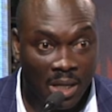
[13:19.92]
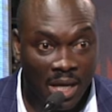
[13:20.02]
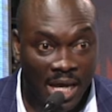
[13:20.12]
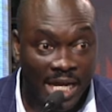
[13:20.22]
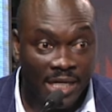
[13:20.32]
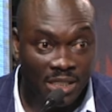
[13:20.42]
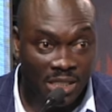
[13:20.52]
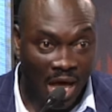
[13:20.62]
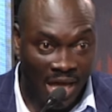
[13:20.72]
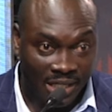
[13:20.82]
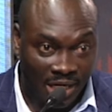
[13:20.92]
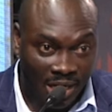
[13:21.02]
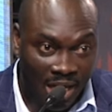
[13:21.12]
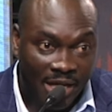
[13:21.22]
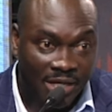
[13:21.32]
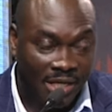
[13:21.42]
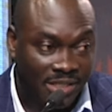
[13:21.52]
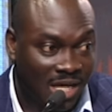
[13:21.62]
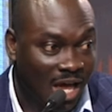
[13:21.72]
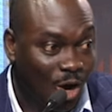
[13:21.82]
And underlying
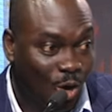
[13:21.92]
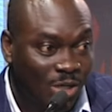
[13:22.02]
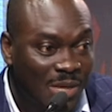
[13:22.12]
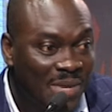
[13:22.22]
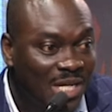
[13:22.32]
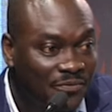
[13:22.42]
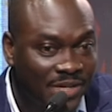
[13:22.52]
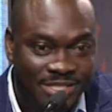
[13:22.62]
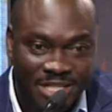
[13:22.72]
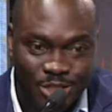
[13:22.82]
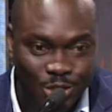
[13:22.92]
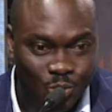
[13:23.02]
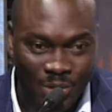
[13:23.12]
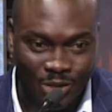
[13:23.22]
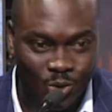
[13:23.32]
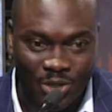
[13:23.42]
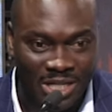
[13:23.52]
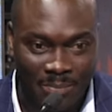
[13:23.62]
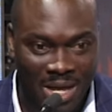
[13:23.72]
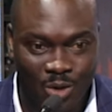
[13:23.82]
it are all the manifestations we are talking
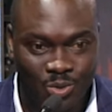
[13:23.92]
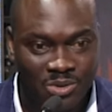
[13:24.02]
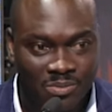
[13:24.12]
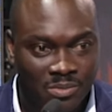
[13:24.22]
about.